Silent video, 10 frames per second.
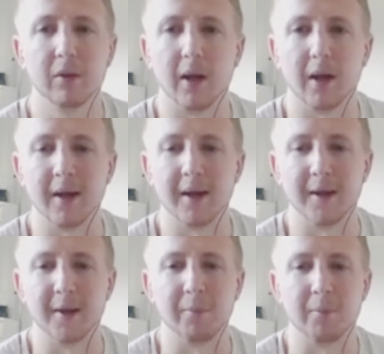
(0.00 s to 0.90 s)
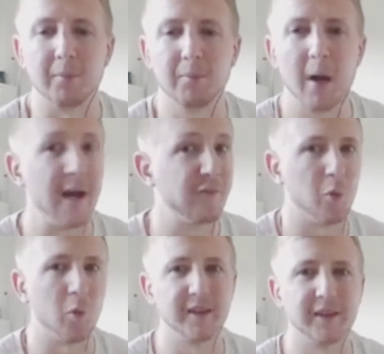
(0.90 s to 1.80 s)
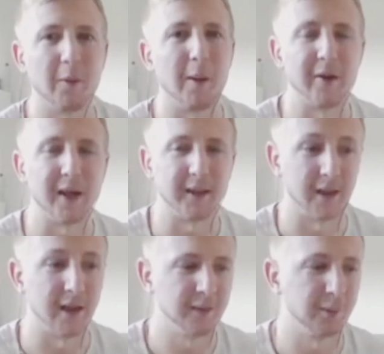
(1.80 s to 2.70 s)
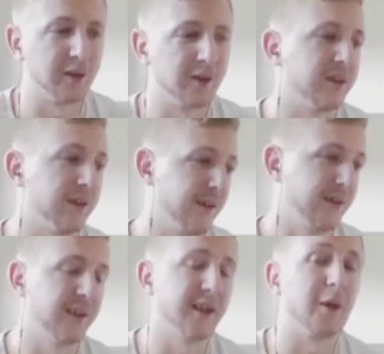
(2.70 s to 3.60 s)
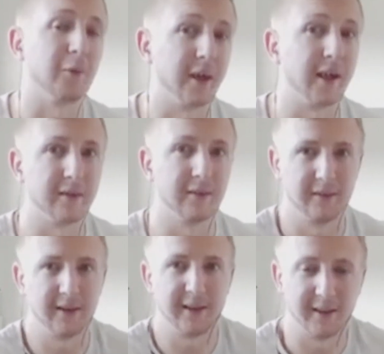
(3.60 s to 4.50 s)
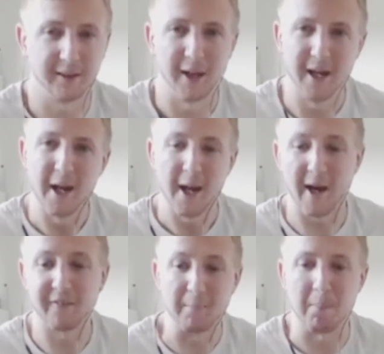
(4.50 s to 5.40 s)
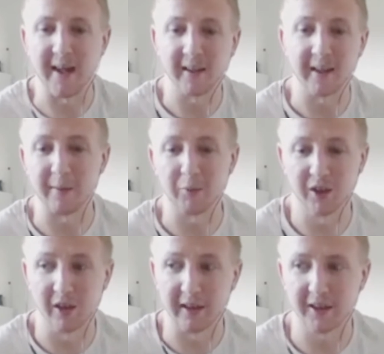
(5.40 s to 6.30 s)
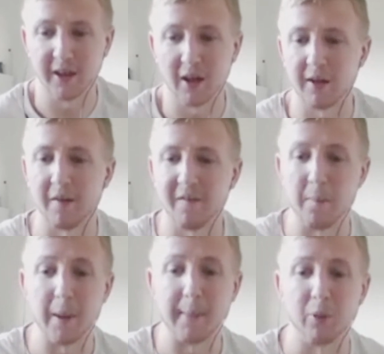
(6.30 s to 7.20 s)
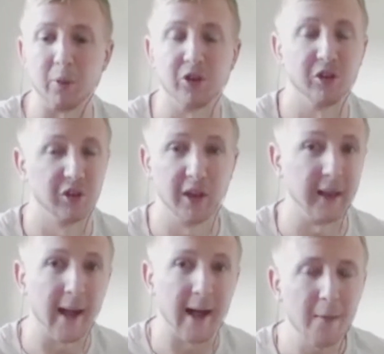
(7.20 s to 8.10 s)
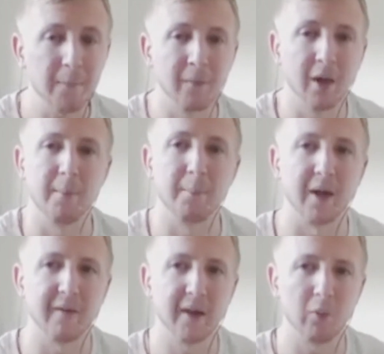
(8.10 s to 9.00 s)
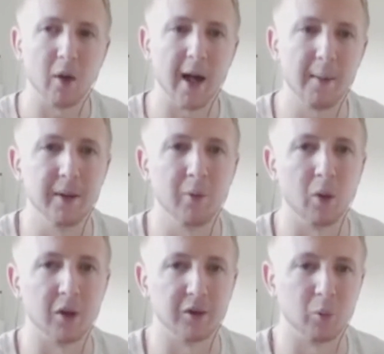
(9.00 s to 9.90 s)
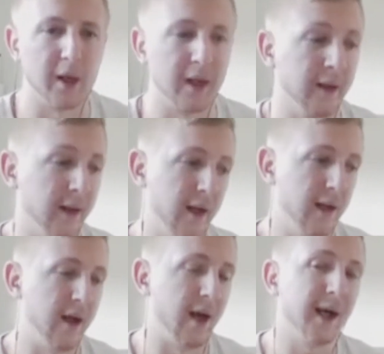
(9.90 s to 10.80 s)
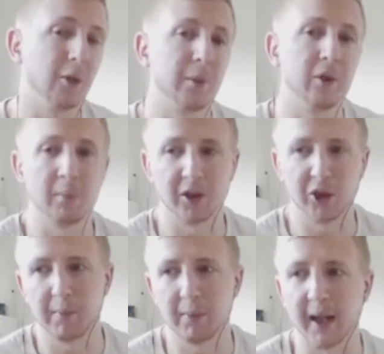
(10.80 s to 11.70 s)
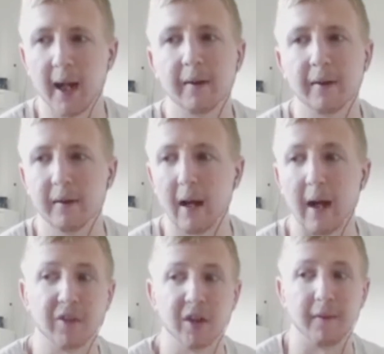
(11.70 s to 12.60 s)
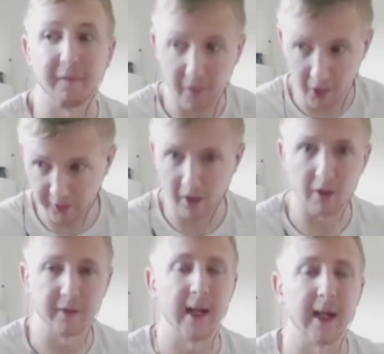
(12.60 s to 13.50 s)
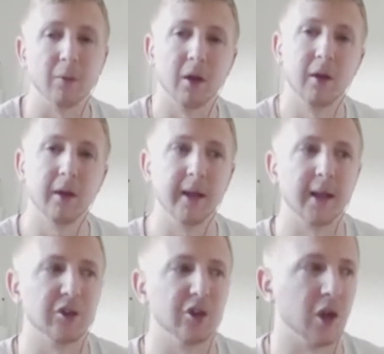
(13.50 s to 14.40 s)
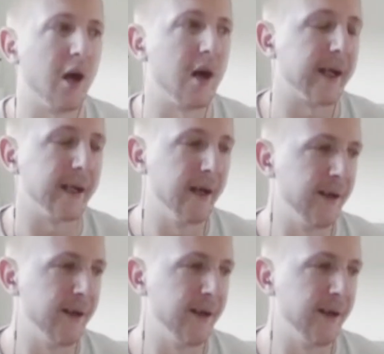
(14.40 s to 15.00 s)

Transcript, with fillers: um, everyone wanted to go out and exercise because, you know, they, I think mainly it was, it started off for people was just to get out but I think what happened was when I opened up my gym again after the first lockdown at the end of July,